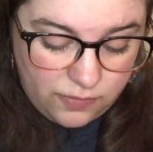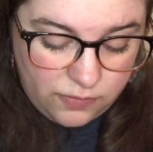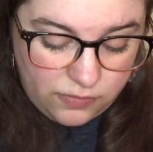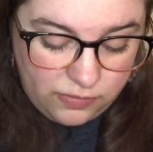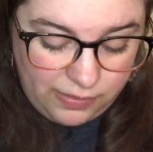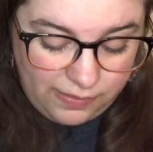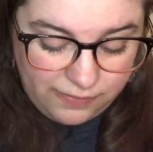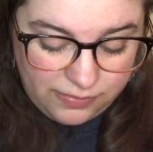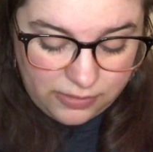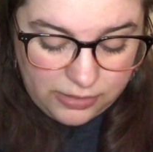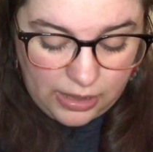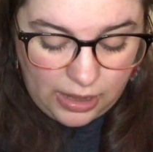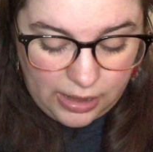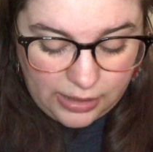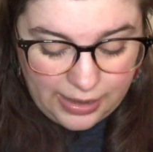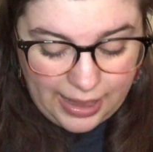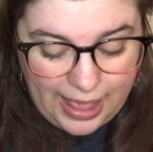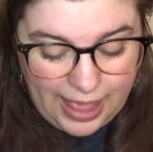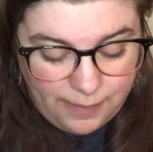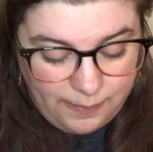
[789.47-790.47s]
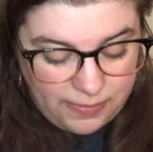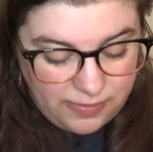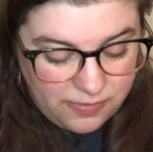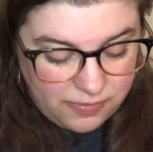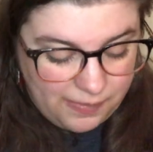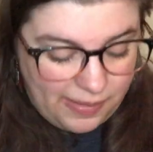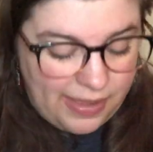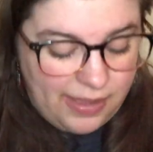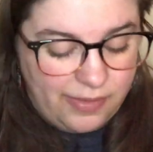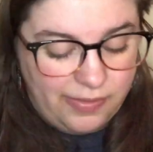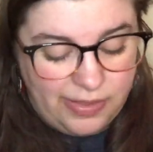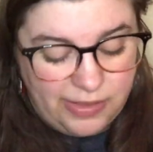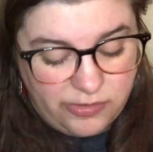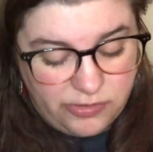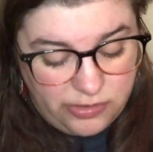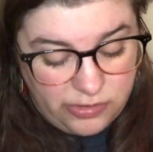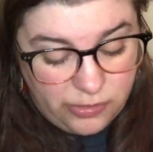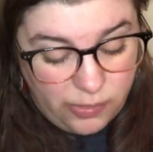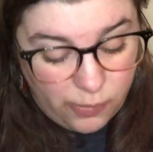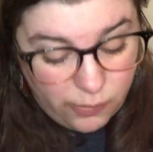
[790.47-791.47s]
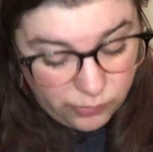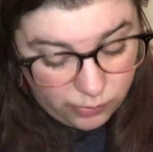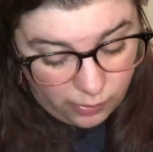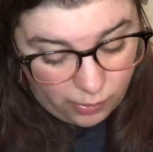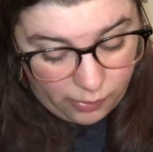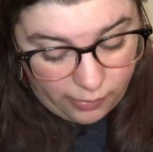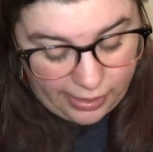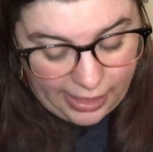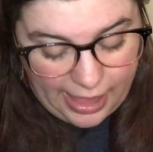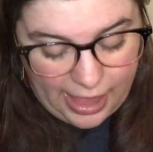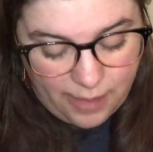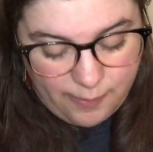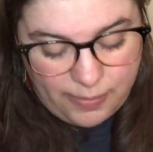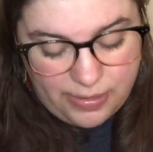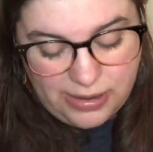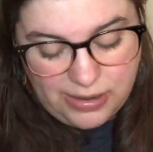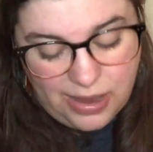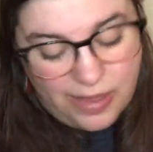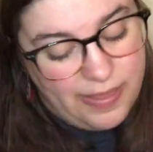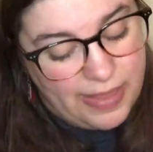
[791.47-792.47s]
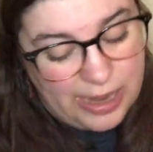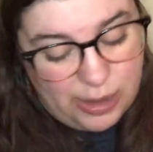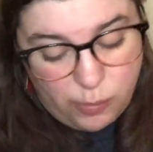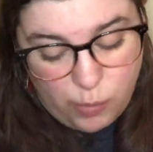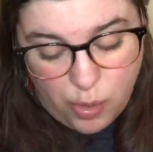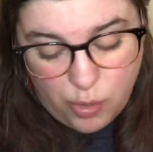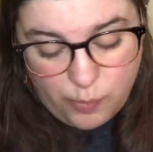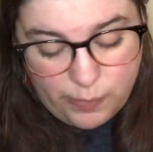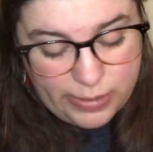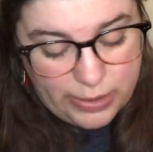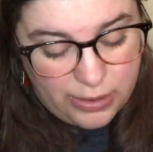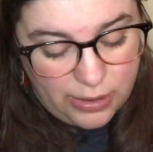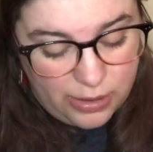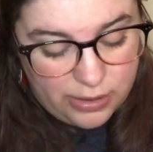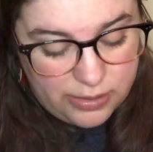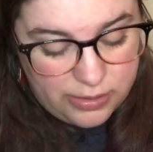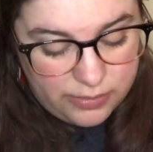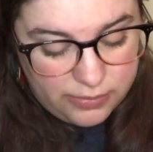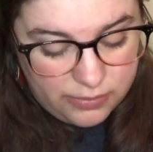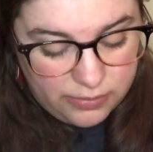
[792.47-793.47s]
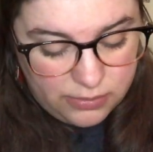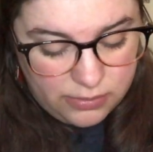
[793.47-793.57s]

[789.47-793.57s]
She gives an unhappy smile like she knows what will happen and that it won't be good.